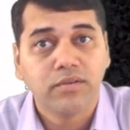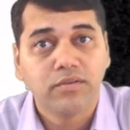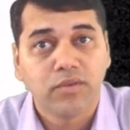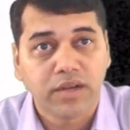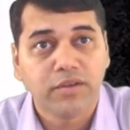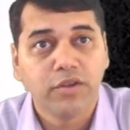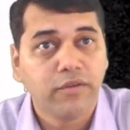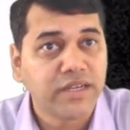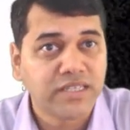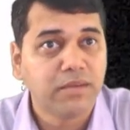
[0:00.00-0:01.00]
whatever you
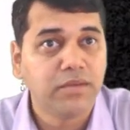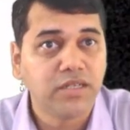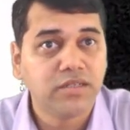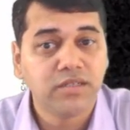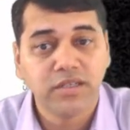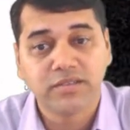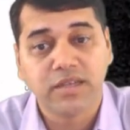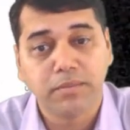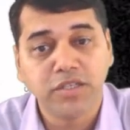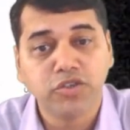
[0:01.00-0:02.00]
have established, is
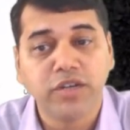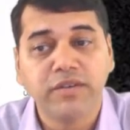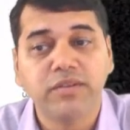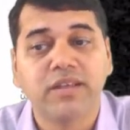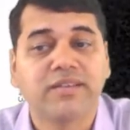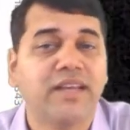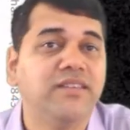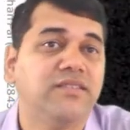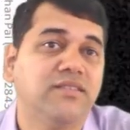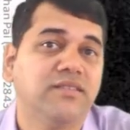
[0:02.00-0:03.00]
commensurate with the
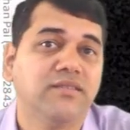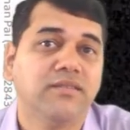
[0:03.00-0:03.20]
size.